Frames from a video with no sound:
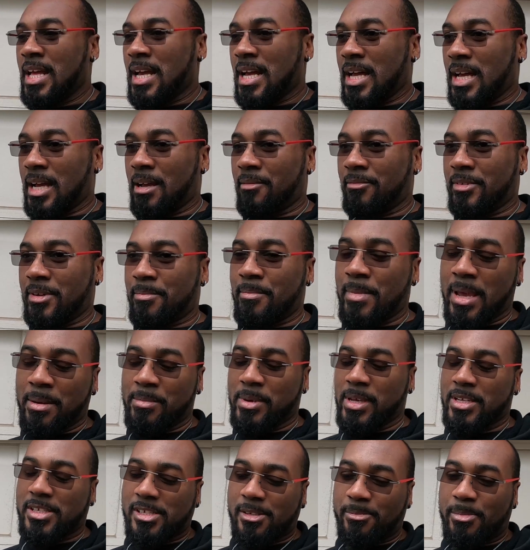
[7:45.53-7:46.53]
There may
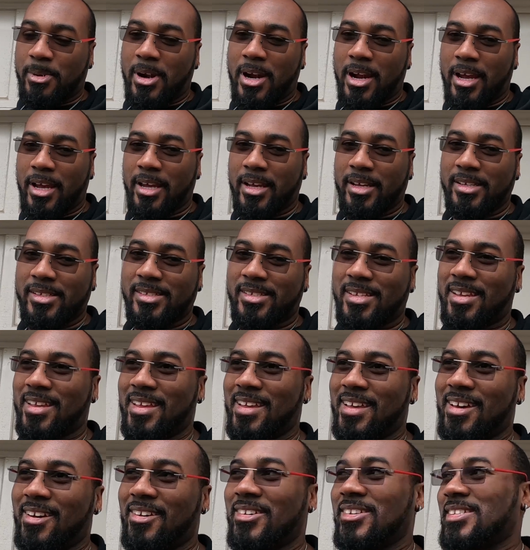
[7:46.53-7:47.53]
be a surprise.
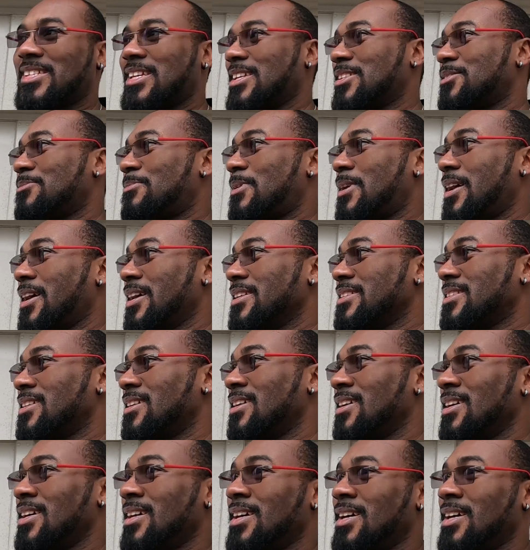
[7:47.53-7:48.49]
I don't want to say a surprise.